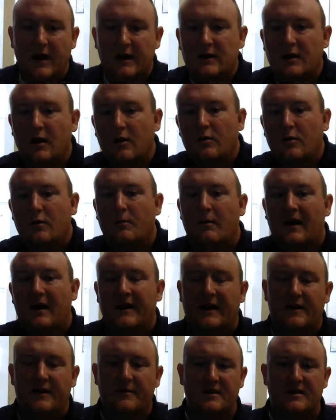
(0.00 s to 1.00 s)
Hello,
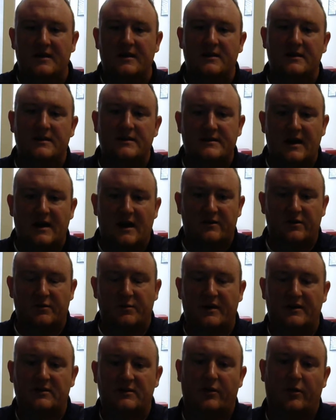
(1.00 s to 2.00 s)
my name is Dr.
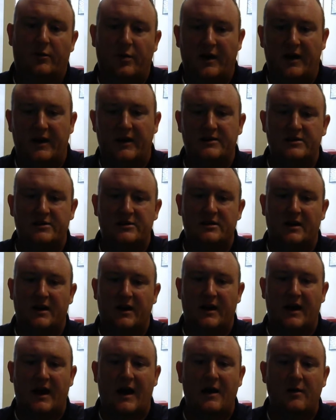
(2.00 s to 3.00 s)
Ben Littlepage,
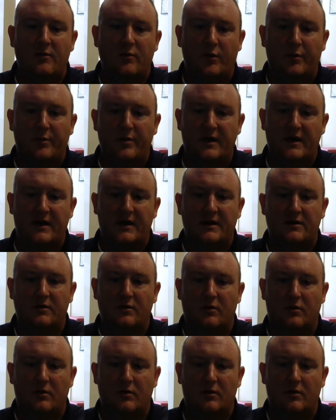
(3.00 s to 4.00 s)
and I will be
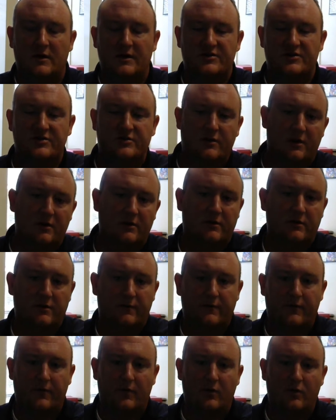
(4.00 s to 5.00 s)
your
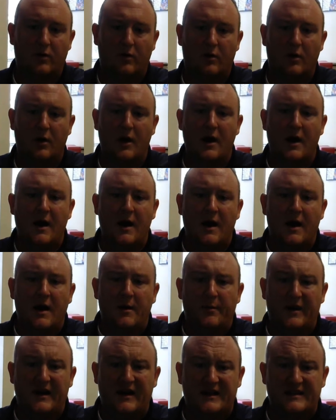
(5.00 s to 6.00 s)
instructor for
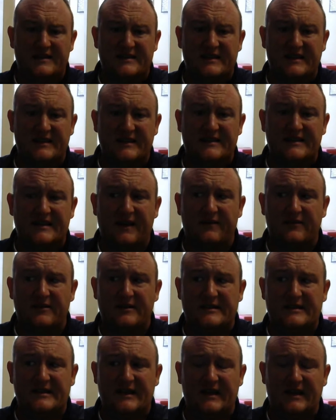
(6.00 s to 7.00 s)
PSE
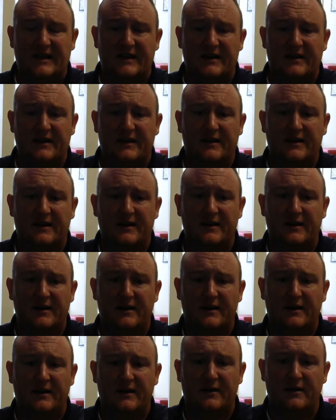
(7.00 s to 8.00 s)
710.
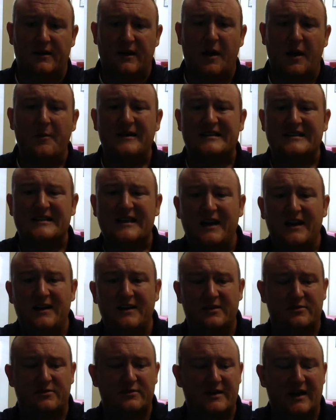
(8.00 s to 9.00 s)
I'm
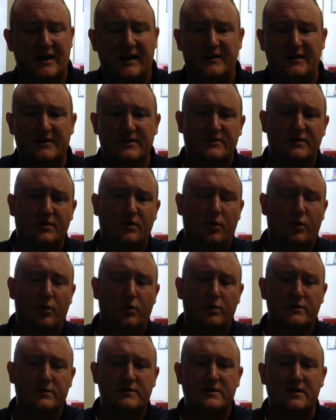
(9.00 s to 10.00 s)
excited that you're taking this
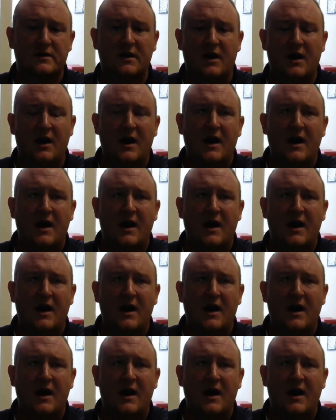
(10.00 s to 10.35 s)
course.